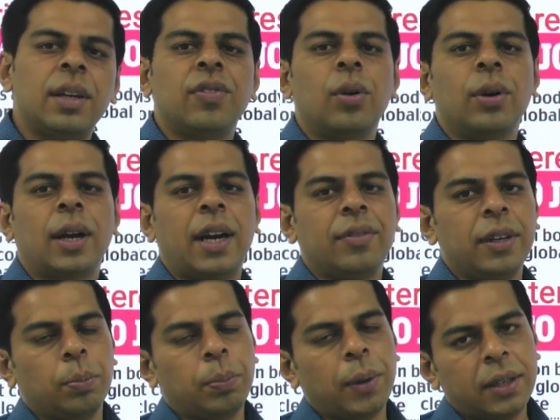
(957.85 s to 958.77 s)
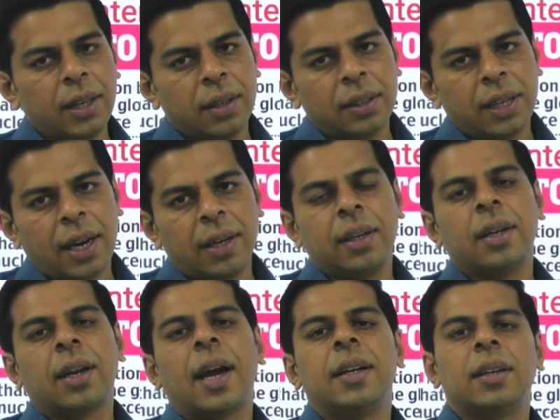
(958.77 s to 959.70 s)
and we repeated that in
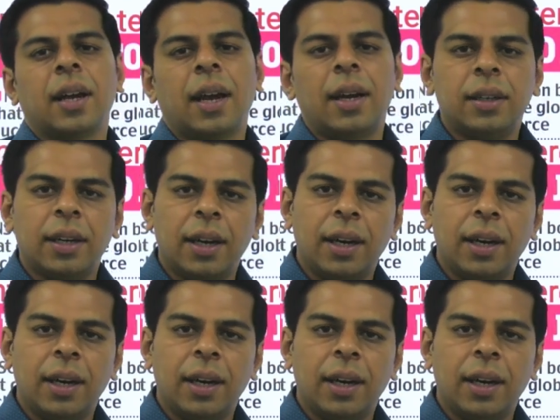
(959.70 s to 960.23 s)
1998